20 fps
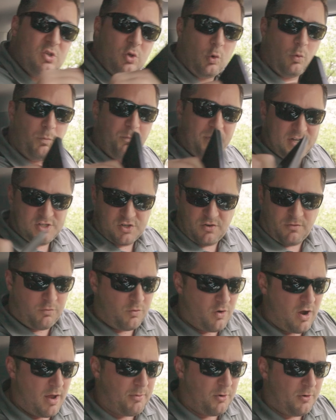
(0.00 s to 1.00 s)
little piece of
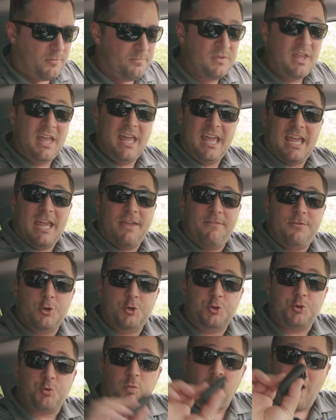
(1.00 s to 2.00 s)
rubber, if you
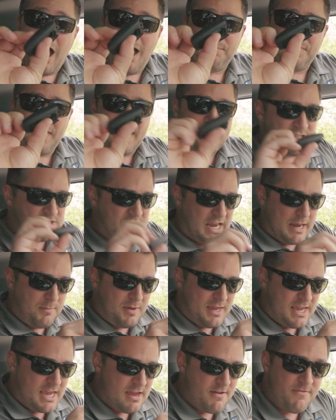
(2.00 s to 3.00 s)
drop that same
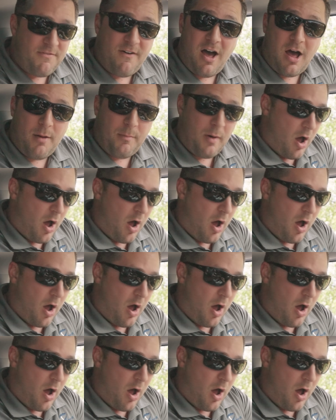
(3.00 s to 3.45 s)
key fob